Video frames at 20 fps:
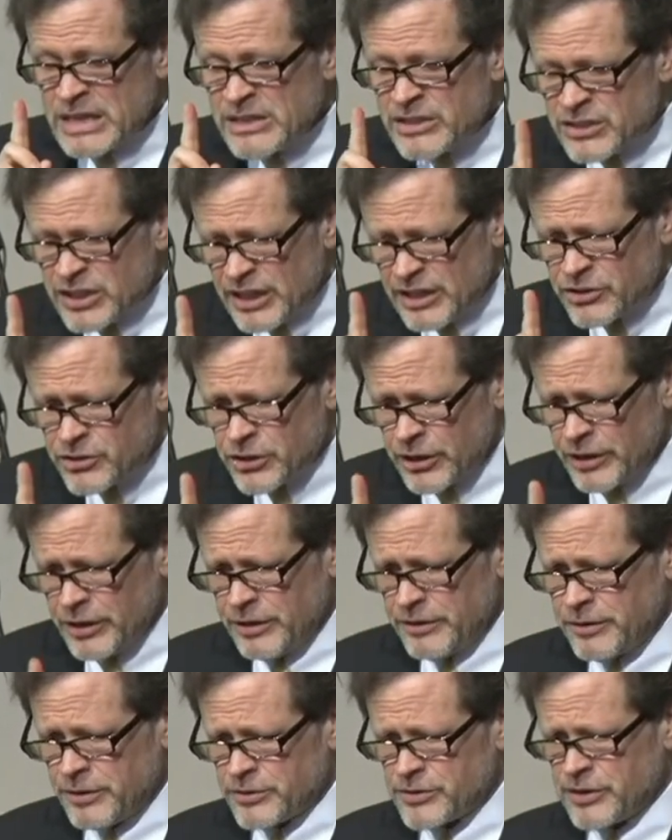teaching
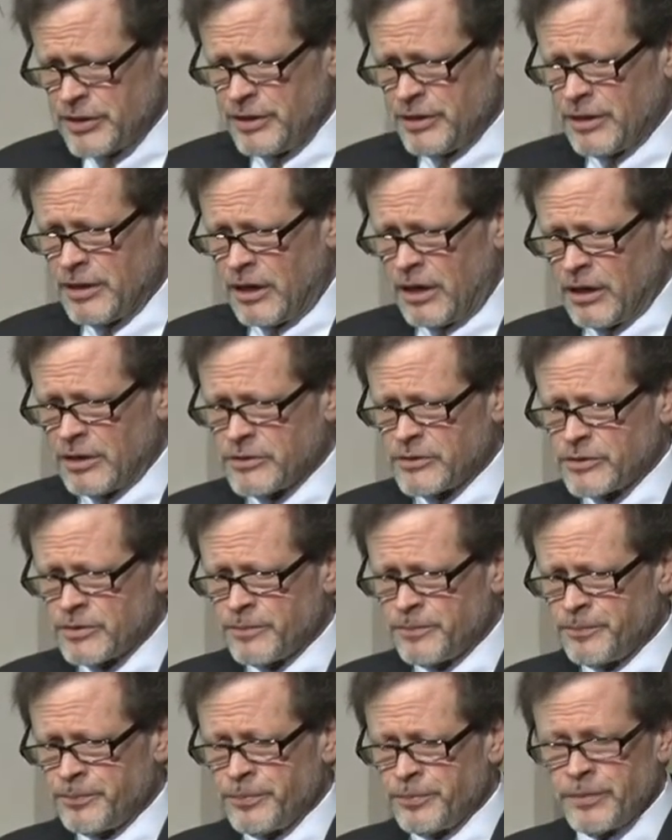in their synagogues,
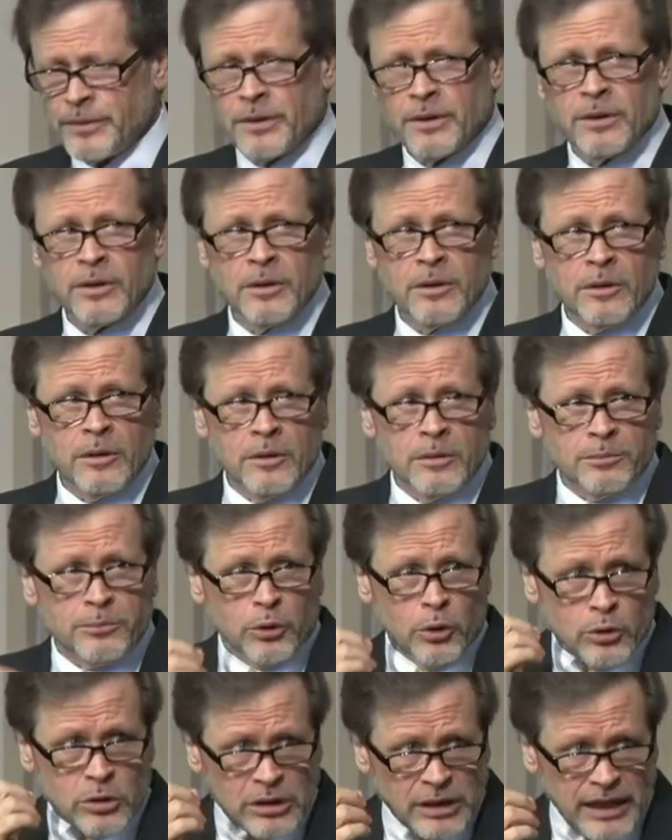
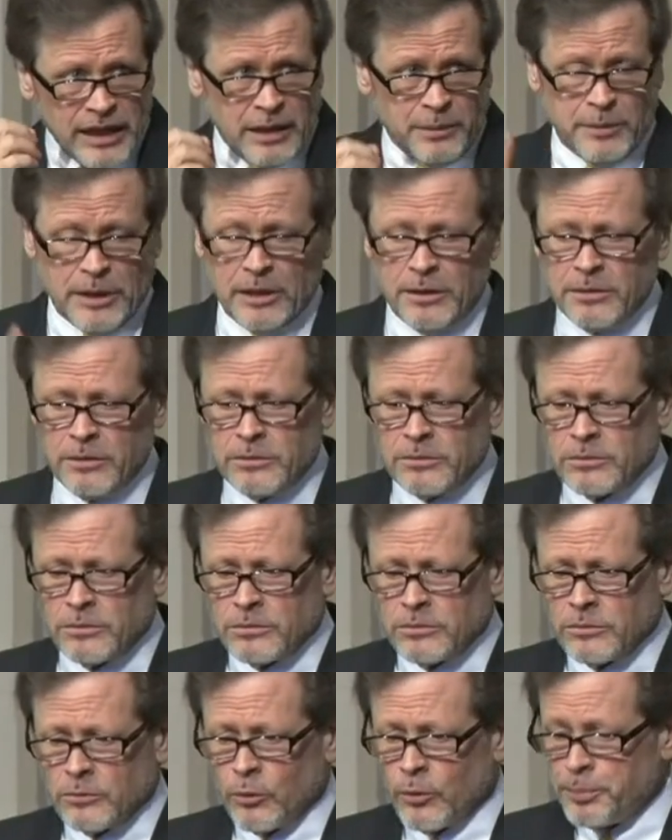proclaiming
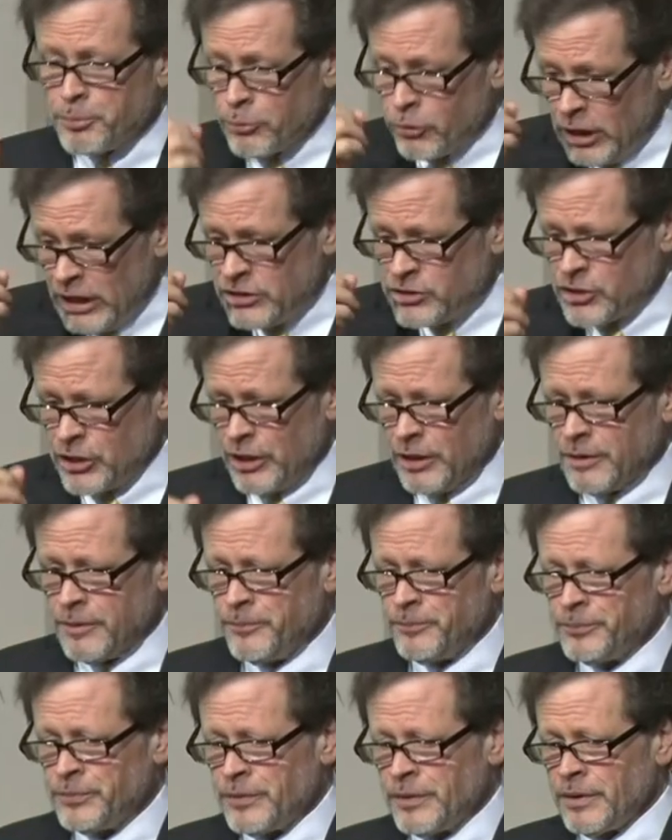or preaching
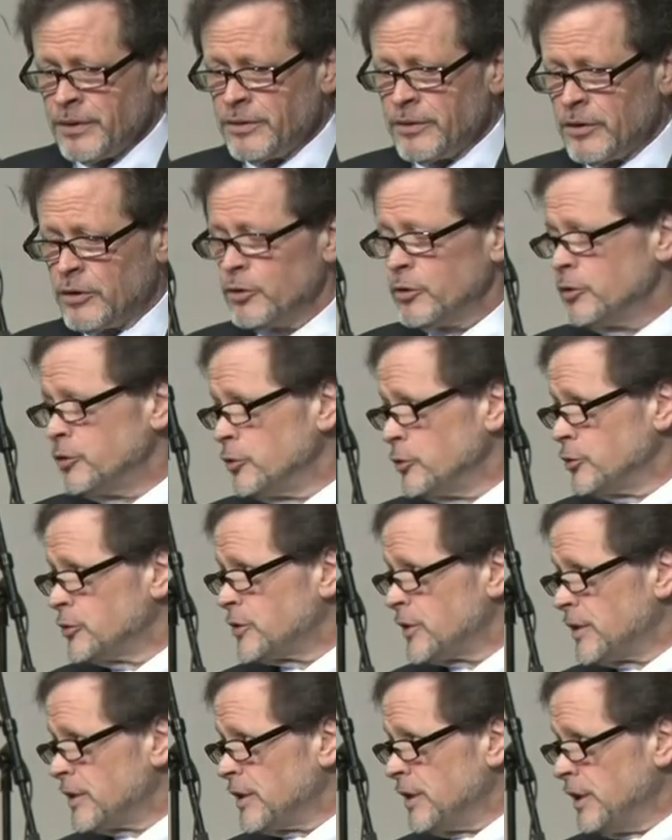the good
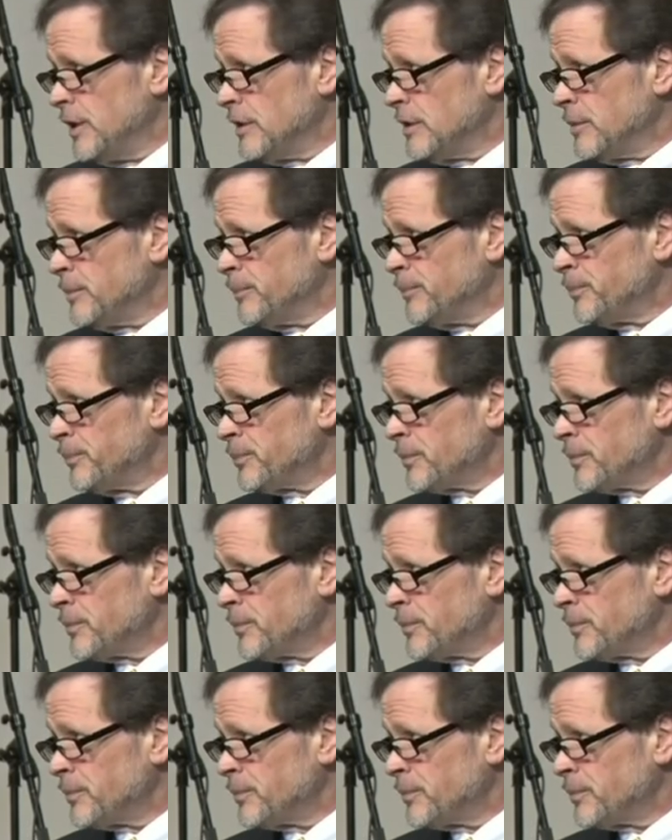news of the kingdom,